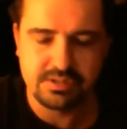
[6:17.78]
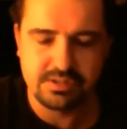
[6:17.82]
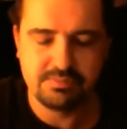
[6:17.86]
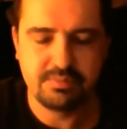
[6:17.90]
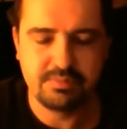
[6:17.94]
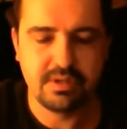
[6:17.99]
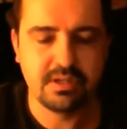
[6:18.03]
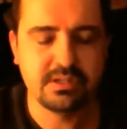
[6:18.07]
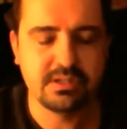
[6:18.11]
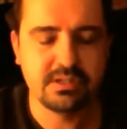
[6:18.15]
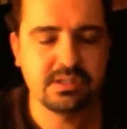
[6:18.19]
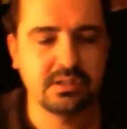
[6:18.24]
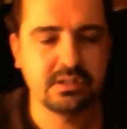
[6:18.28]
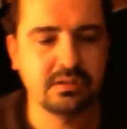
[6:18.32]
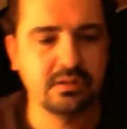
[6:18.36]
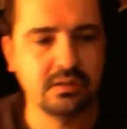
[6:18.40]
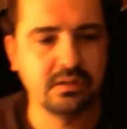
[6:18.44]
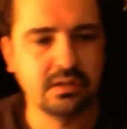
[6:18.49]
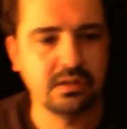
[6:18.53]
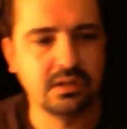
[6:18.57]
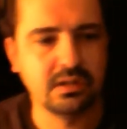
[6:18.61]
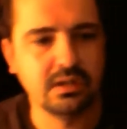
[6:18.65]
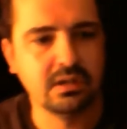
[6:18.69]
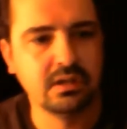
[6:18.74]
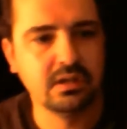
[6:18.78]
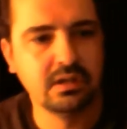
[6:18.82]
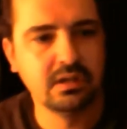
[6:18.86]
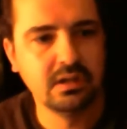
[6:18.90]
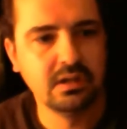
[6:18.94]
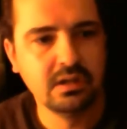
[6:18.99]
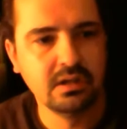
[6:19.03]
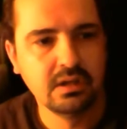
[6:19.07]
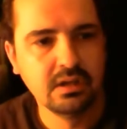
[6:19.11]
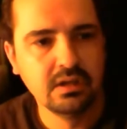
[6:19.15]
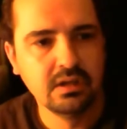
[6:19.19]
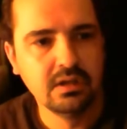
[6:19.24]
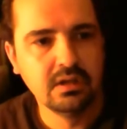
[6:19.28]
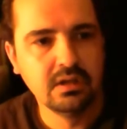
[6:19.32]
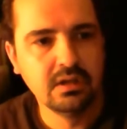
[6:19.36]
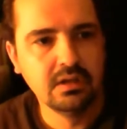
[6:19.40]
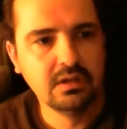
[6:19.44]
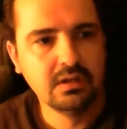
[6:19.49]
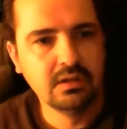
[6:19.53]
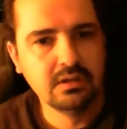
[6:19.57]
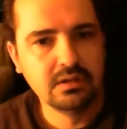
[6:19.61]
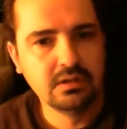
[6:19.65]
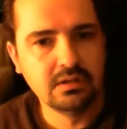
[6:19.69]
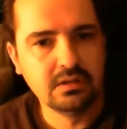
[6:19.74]
basically
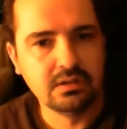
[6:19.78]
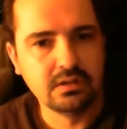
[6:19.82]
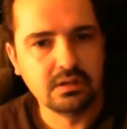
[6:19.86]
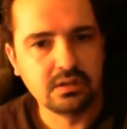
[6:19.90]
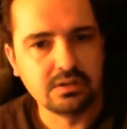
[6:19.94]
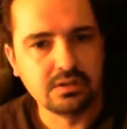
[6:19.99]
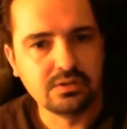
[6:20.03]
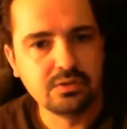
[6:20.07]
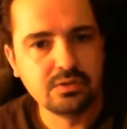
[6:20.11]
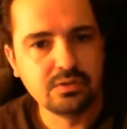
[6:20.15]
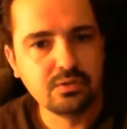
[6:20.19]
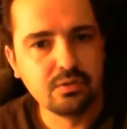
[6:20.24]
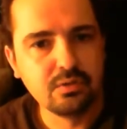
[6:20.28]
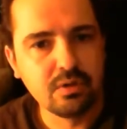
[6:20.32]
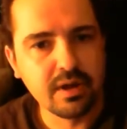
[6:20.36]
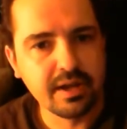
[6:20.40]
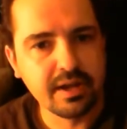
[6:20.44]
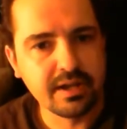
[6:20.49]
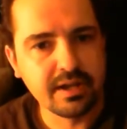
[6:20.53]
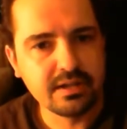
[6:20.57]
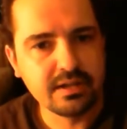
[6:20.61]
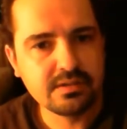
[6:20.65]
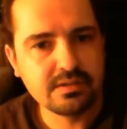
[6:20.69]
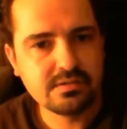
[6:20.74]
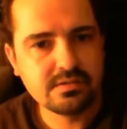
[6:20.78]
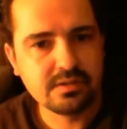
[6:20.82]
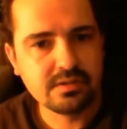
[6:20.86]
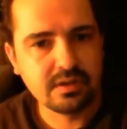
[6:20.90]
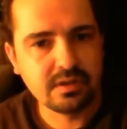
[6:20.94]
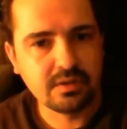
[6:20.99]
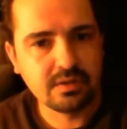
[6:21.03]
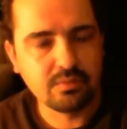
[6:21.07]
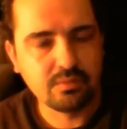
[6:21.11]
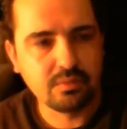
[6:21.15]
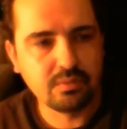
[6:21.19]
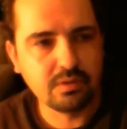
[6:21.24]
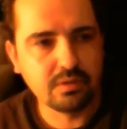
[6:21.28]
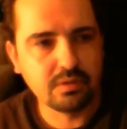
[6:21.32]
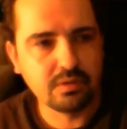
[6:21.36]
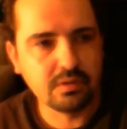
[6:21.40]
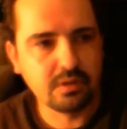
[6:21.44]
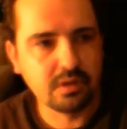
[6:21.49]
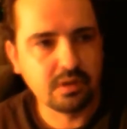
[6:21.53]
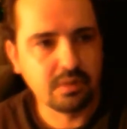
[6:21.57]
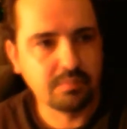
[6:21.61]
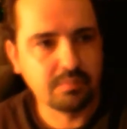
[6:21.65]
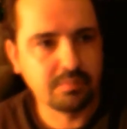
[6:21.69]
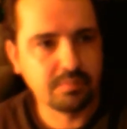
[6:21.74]
2 grains and 1
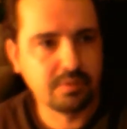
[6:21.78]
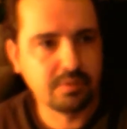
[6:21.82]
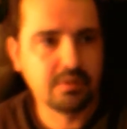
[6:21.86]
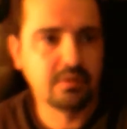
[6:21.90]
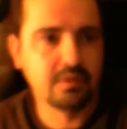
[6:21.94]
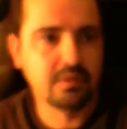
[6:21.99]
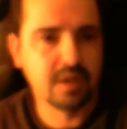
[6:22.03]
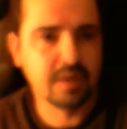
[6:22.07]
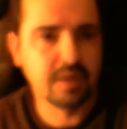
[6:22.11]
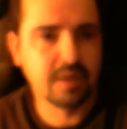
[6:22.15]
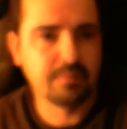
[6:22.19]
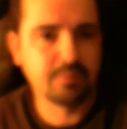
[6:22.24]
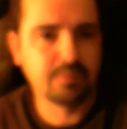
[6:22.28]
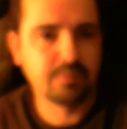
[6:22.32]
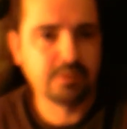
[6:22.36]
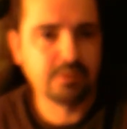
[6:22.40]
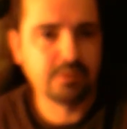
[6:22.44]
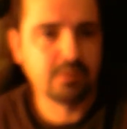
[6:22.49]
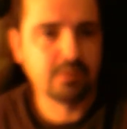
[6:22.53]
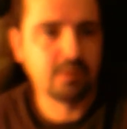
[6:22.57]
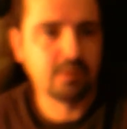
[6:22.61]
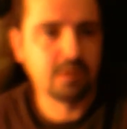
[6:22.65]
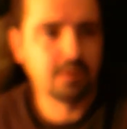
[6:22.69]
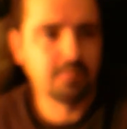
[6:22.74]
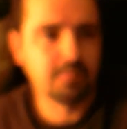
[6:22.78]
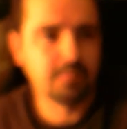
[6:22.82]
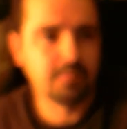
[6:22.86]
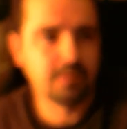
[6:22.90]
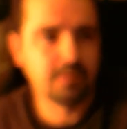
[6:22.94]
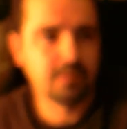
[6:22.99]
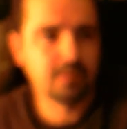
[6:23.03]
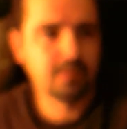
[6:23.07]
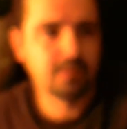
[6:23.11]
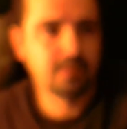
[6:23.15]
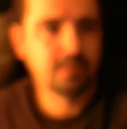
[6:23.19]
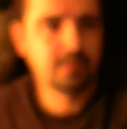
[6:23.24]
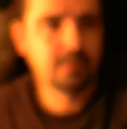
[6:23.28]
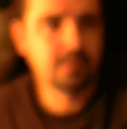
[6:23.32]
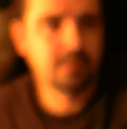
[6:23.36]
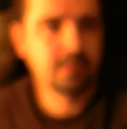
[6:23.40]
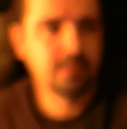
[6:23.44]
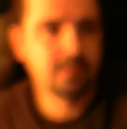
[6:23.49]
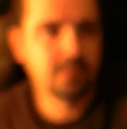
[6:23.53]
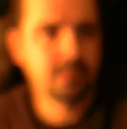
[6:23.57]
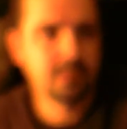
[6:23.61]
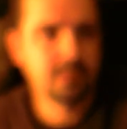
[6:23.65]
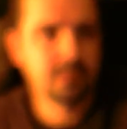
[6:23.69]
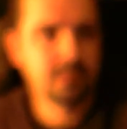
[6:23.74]
hop, the Amarillo hop.
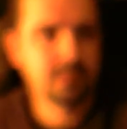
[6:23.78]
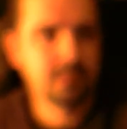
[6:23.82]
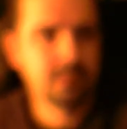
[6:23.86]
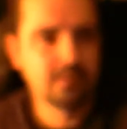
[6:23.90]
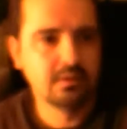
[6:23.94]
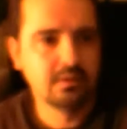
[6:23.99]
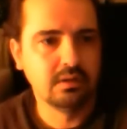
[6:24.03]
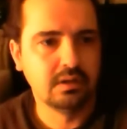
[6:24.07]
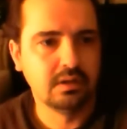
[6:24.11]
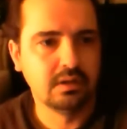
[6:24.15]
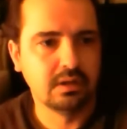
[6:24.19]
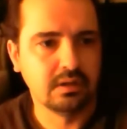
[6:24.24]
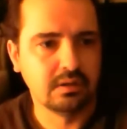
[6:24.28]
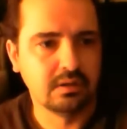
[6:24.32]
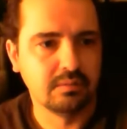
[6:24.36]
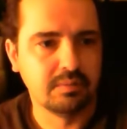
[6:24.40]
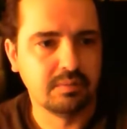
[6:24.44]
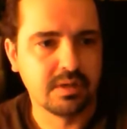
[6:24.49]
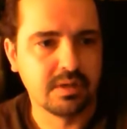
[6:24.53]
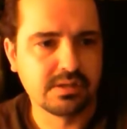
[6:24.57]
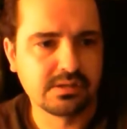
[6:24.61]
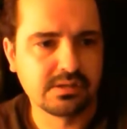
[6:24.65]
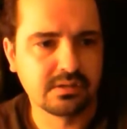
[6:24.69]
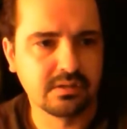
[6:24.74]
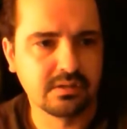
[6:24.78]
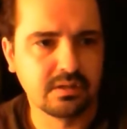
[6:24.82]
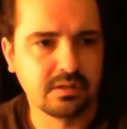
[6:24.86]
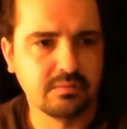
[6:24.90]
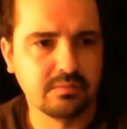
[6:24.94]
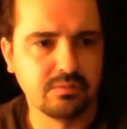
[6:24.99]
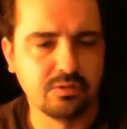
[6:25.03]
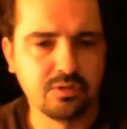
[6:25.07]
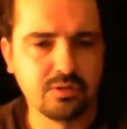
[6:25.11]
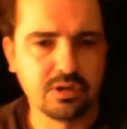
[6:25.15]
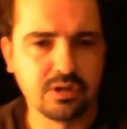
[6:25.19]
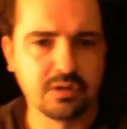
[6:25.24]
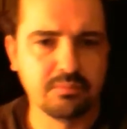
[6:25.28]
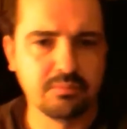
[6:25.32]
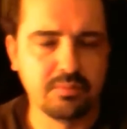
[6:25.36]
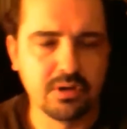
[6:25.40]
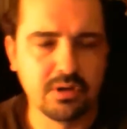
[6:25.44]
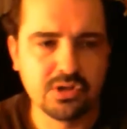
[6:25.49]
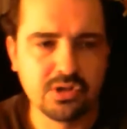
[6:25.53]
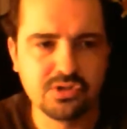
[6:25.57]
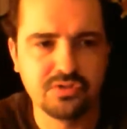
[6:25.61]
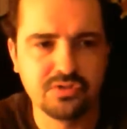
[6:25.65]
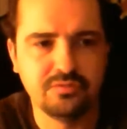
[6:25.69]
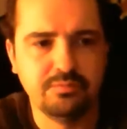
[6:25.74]
And basically I'm doing a
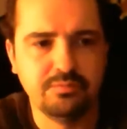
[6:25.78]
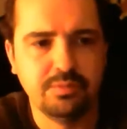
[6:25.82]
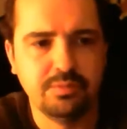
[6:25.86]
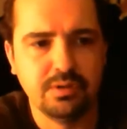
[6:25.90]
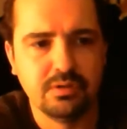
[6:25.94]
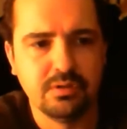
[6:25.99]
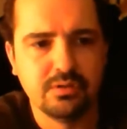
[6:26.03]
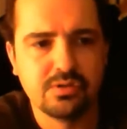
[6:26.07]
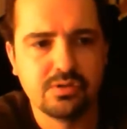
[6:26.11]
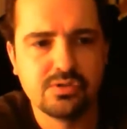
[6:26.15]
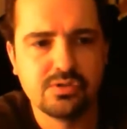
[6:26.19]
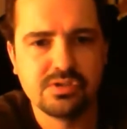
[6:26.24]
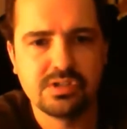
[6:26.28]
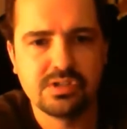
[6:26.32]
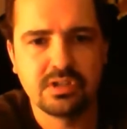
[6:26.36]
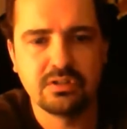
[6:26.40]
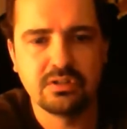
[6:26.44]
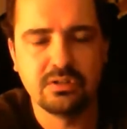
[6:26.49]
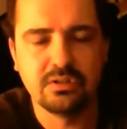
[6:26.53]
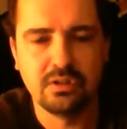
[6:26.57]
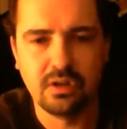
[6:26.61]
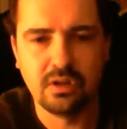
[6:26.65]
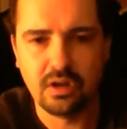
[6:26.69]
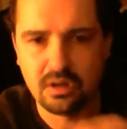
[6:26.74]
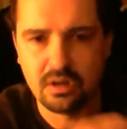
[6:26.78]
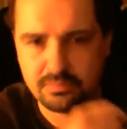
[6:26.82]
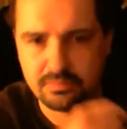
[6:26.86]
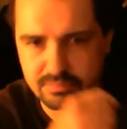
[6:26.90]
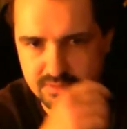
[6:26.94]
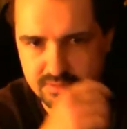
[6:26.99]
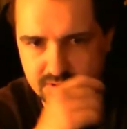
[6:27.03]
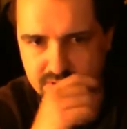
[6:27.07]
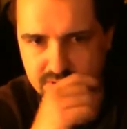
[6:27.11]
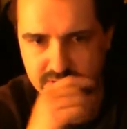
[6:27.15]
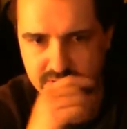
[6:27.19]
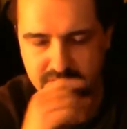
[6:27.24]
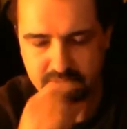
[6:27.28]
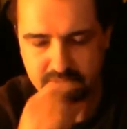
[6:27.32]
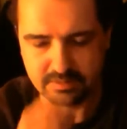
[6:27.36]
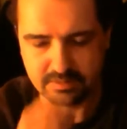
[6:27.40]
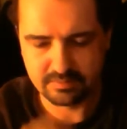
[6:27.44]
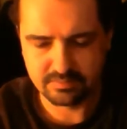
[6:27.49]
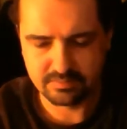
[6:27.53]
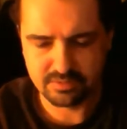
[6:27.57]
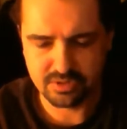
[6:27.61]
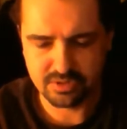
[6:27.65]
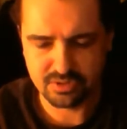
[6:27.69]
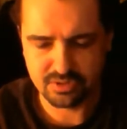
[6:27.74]
bunch of beers single hopped
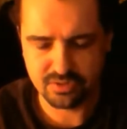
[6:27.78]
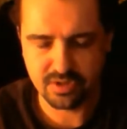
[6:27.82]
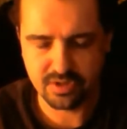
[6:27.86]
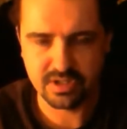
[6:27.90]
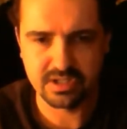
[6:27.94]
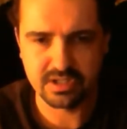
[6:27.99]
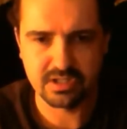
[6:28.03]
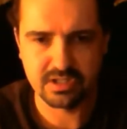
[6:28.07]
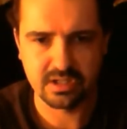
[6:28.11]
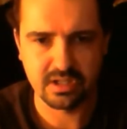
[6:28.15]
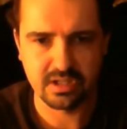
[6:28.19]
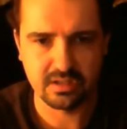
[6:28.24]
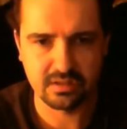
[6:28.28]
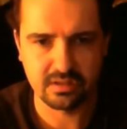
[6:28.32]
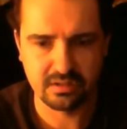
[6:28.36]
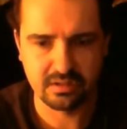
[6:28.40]
to try and get